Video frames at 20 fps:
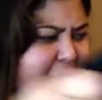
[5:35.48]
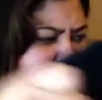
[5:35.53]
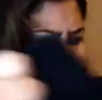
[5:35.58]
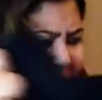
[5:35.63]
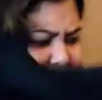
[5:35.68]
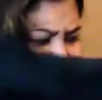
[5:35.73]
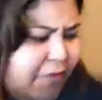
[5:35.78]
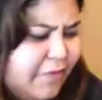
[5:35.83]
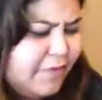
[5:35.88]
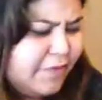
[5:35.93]

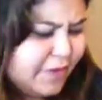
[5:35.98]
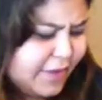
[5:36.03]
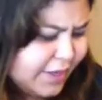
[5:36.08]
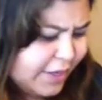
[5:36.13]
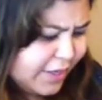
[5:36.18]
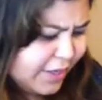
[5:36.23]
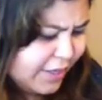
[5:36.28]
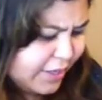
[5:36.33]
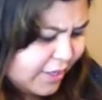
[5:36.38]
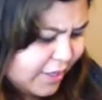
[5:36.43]
of,
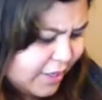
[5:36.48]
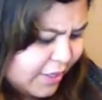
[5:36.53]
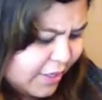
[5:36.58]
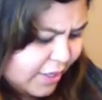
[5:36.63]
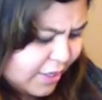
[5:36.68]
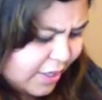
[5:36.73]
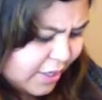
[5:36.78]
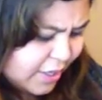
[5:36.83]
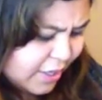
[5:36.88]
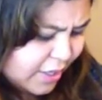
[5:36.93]
like,
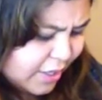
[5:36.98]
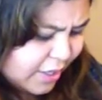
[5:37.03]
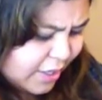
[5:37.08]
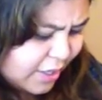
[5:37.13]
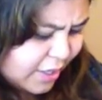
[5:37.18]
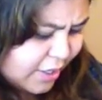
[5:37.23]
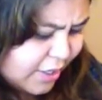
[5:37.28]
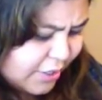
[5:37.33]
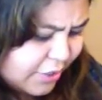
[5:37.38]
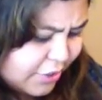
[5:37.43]

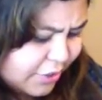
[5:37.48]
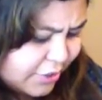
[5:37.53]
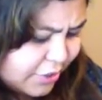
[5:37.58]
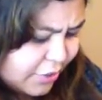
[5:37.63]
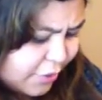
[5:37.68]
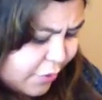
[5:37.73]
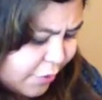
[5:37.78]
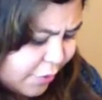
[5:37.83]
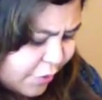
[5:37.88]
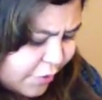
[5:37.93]

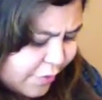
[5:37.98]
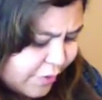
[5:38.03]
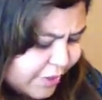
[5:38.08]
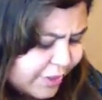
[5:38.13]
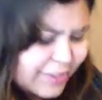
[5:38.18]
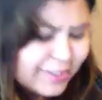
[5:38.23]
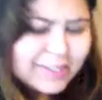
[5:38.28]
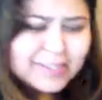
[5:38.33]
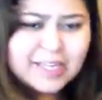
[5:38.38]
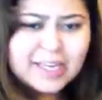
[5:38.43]

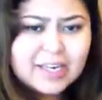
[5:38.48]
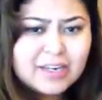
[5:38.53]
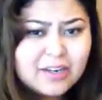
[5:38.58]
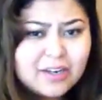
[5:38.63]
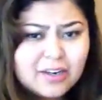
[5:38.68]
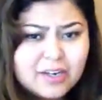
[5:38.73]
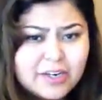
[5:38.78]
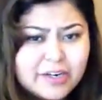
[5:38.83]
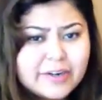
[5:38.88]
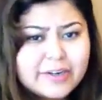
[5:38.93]
deodorant stain
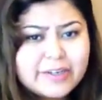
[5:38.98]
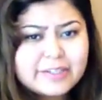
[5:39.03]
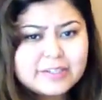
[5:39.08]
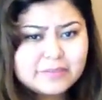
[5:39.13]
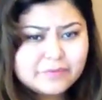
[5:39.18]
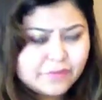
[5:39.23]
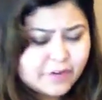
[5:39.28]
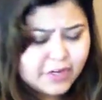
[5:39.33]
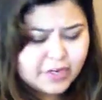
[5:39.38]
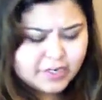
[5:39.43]
on here.
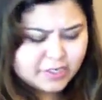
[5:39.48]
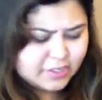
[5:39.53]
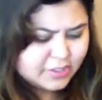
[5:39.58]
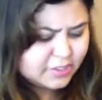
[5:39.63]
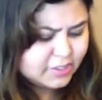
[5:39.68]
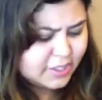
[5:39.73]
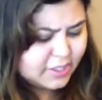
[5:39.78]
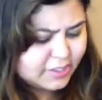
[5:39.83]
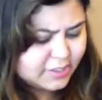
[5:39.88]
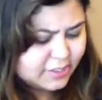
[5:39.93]
It's freaking
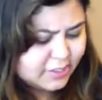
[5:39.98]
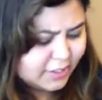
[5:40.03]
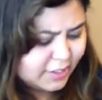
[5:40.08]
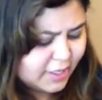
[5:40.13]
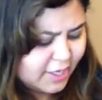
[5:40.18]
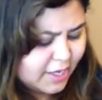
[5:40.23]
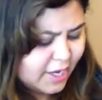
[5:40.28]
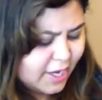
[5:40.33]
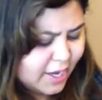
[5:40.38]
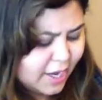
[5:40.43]
disgusting.
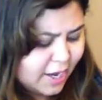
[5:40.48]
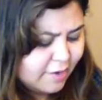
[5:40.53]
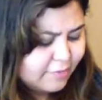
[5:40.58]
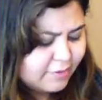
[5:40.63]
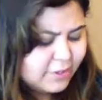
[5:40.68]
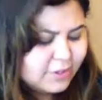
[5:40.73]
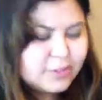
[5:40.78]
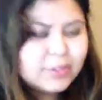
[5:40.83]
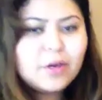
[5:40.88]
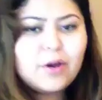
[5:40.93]
I
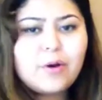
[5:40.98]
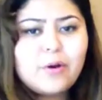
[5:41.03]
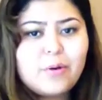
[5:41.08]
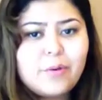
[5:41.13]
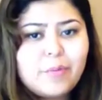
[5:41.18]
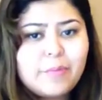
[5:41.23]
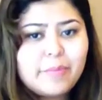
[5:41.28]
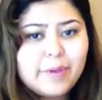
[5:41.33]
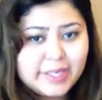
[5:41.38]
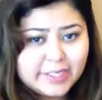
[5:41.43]
was
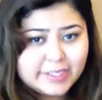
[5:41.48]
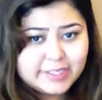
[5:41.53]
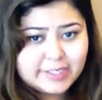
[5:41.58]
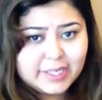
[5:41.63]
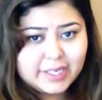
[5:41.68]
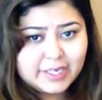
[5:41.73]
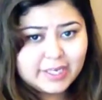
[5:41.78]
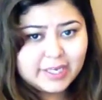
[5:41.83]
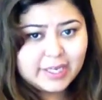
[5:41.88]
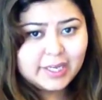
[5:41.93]
so pissed
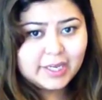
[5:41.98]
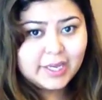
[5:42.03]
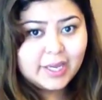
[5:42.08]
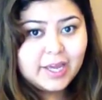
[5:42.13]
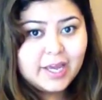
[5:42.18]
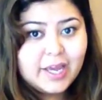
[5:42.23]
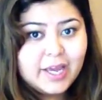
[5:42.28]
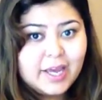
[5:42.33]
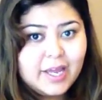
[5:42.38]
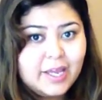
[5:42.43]
that day.
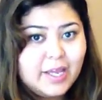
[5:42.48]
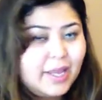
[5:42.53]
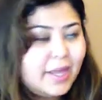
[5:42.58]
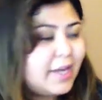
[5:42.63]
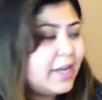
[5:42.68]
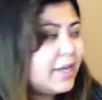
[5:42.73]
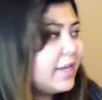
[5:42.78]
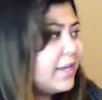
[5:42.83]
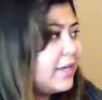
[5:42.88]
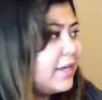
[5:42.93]

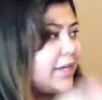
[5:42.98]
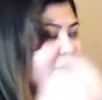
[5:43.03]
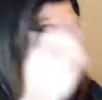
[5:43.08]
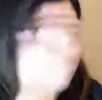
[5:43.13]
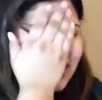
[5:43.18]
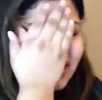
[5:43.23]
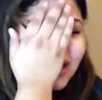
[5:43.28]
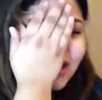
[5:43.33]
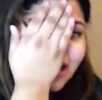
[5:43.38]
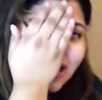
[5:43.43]
Like,
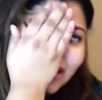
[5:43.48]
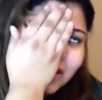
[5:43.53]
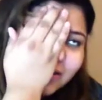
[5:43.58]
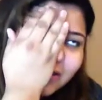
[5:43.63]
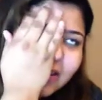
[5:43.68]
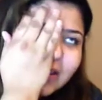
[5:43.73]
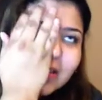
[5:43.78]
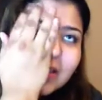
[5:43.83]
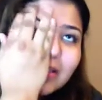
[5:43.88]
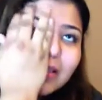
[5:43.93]
I
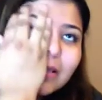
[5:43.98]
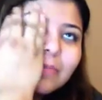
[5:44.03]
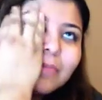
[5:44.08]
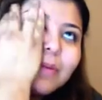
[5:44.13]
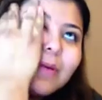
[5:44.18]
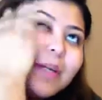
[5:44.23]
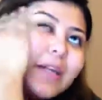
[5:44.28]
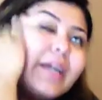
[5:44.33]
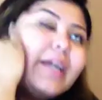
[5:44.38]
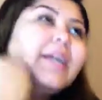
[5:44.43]
was just, like,
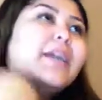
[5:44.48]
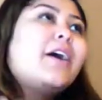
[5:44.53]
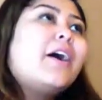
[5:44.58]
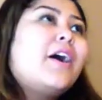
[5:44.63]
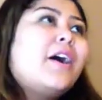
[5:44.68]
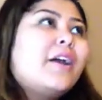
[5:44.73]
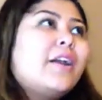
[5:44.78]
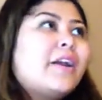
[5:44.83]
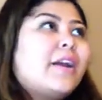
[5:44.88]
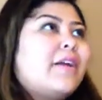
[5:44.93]
putting it
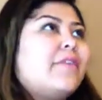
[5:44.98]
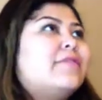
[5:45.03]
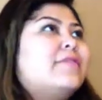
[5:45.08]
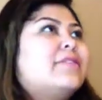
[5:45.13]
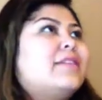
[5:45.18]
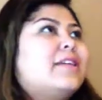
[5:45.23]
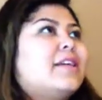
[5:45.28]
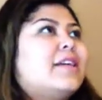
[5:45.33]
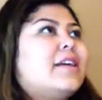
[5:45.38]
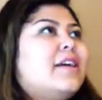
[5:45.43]
on, and I
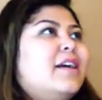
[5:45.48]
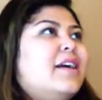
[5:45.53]
was like,